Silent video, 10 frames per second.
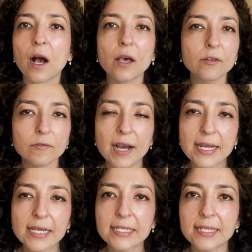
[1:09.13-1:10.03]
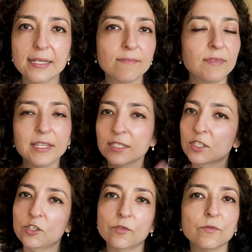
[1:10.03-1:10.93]
Otherwise,
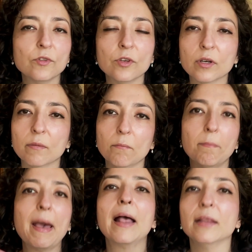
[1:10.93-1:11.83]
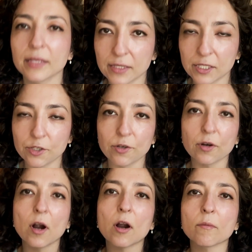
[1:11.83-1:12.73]
things don't look balanced
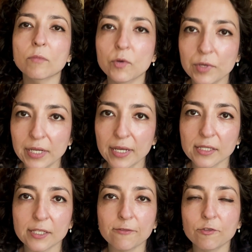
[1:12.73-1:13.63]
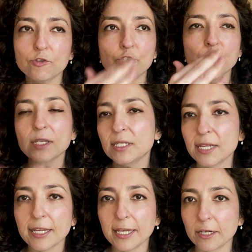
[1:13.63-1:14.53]
or harmonious. If you
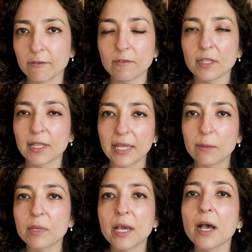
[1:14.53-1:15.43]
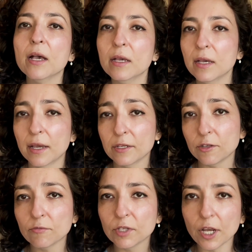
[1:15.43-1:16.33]
just take care of the labia
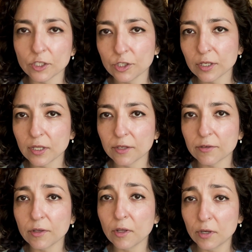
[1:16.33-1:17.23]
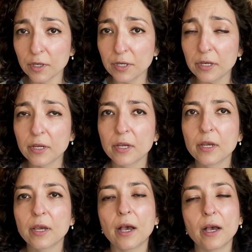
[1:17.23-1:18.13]
and don't touch the clitoral hood,
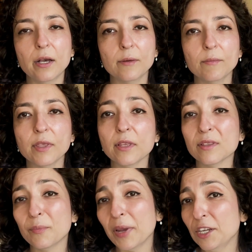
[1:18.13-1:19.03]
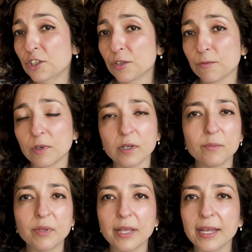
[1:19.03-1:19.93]
then the patient will
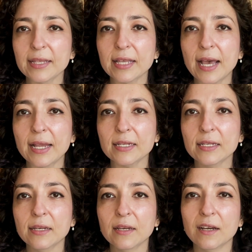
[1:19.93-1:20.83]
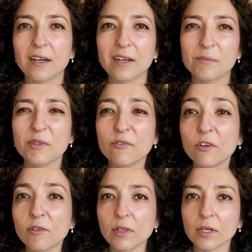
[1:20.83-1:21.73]
complain that the
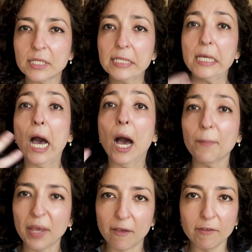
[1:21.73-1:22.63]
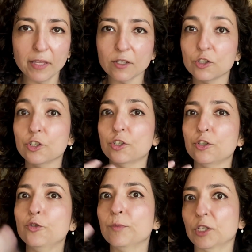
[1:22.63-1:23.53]
vulva looks top heavy. There's
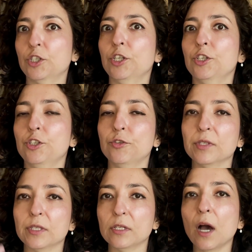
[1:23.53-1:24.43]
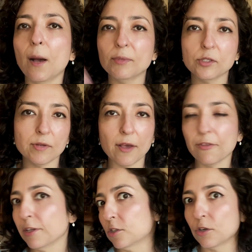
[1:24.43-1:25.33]
just too much tissue at the top, so now
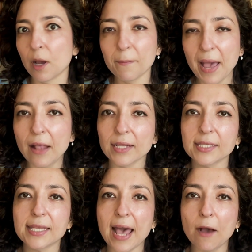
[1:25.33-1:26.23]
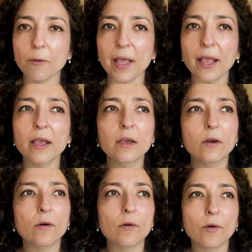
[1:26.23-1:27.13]
things are not balanced that way.
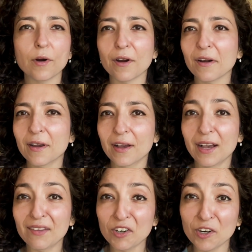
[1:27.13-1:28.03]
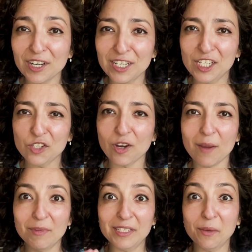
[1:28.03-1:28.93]
Or I've heard it
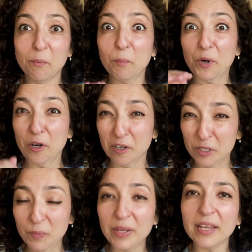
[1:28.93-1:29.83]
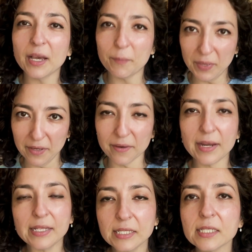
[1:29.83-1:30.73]
described as a bird beak
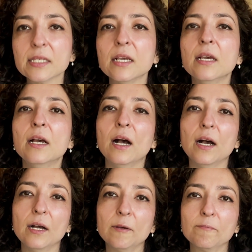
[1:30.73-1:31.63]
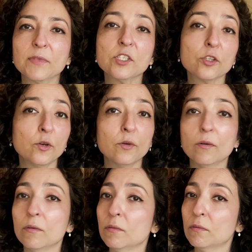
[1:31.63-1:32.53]
appearance.
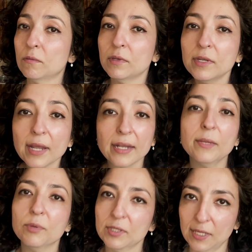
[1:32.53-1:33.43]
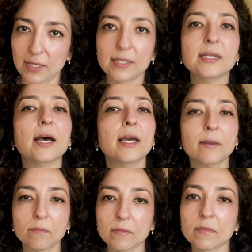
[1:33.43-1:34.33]
So 90% of the
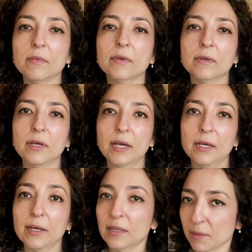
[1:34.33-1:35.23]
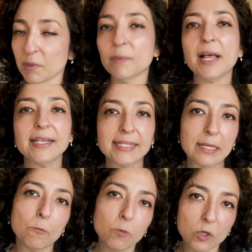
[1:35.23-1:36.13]
time, a
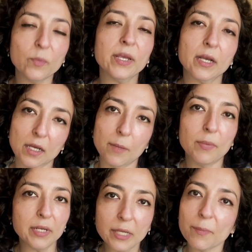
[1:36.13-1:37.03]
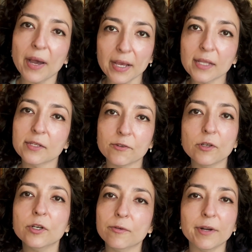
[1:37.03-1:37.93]
labiaplasty will be accompanied by a
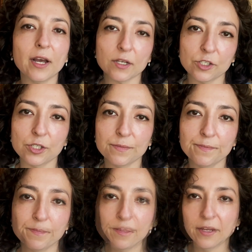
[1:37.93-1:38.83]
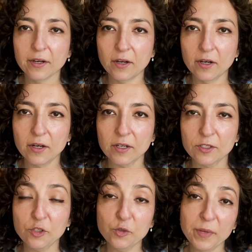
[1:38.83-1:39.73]
clitoral hood reduction. There are
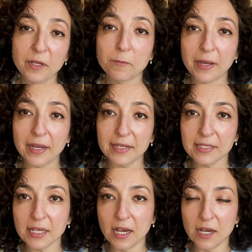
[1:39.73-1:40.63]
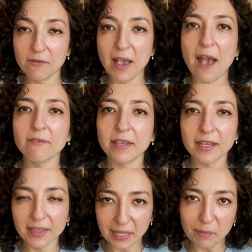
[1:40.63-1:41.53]
two main ways of having
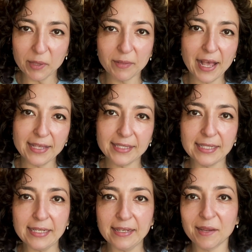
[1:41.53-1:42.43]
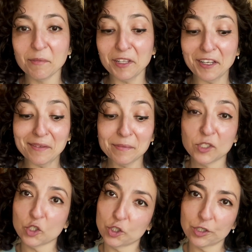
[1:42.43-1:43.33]
a labiaplasty, namely
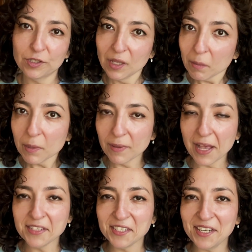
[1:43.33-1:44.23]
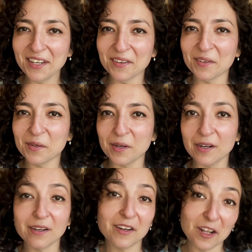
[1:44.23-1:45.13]
surgical labiaplasty
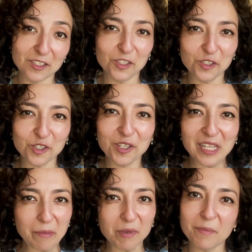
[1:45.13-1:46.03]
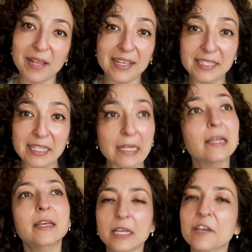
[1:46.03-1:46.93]
or non-surgical labiaplasty
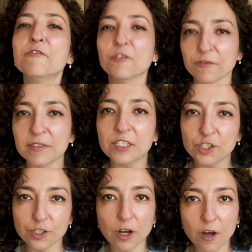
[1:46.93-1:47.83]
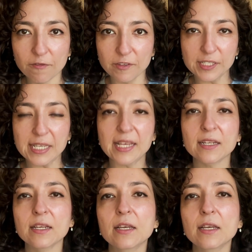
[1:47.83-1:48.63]
if your physician offers it.